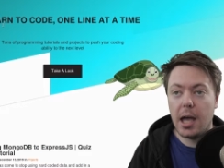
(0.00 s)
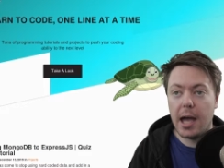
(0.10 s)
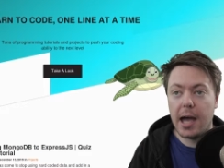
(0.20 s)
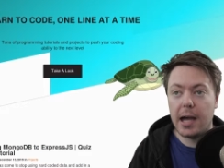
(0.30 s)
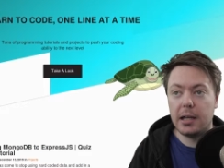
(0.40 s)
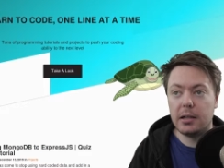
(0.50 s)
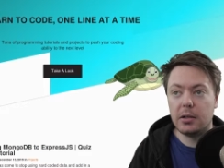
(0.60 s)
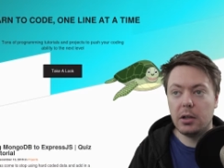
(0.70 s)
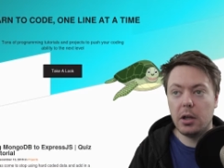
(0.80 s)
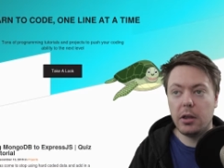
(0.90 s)
And
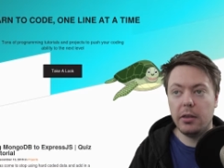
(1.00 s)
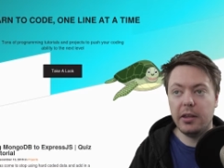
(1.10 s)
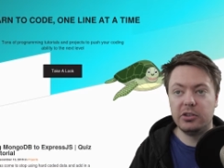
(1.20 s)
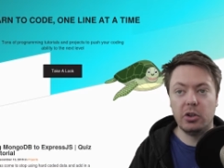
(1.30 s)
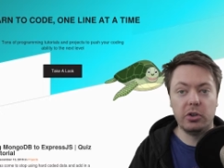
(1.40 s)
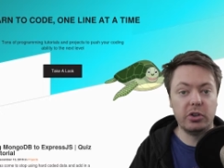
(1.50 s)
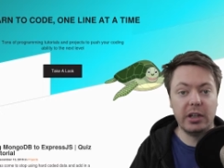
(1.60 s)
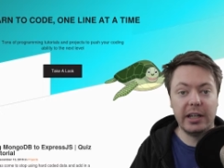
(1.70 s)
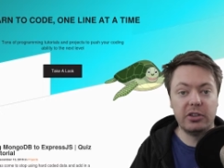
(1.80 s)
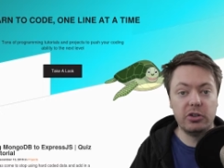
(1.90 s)
this also
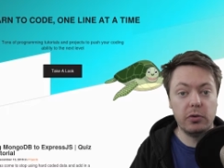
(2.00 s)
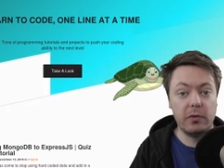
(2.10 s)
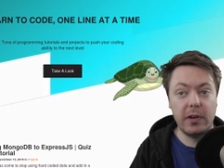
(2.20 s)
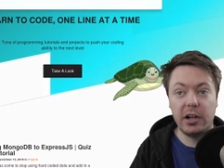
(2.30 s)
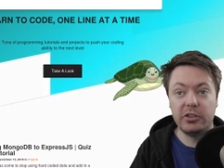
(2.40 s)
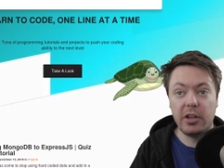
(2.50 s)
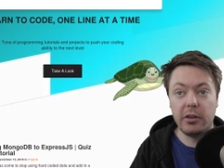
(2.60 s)
links to various